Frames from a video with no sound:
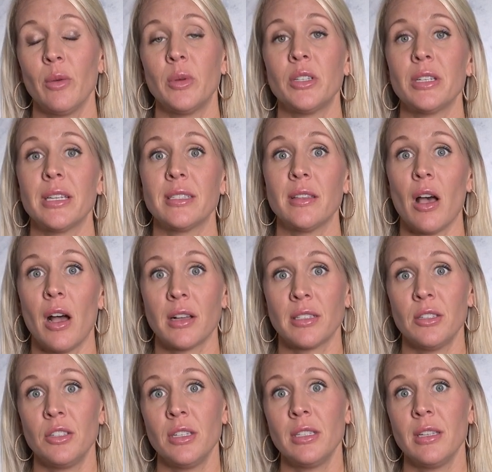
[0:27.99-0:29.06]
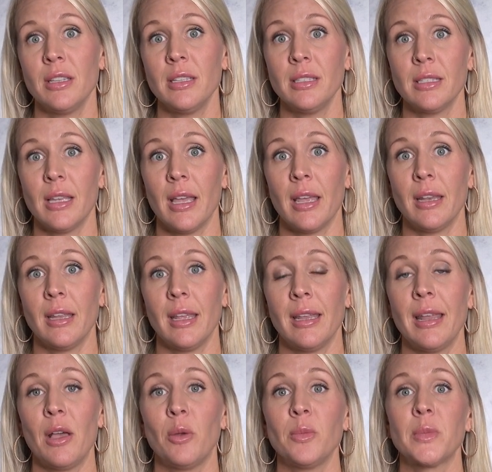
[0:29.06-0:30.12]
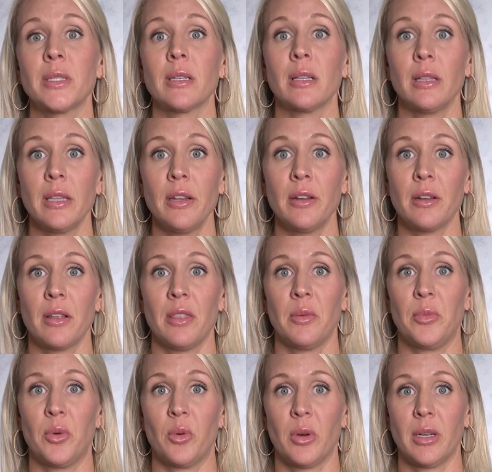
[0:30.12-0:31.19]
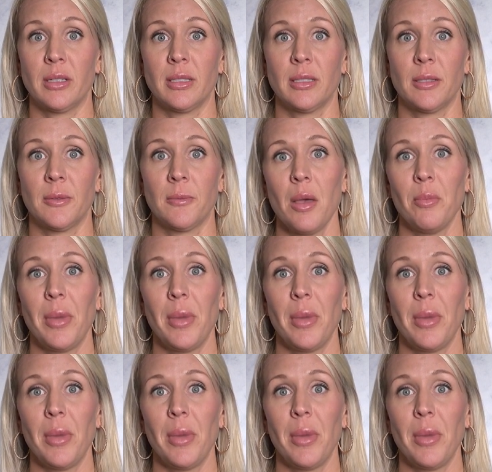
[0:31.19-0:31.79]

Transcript: which gets oxygen to the skin and helps clear the pores.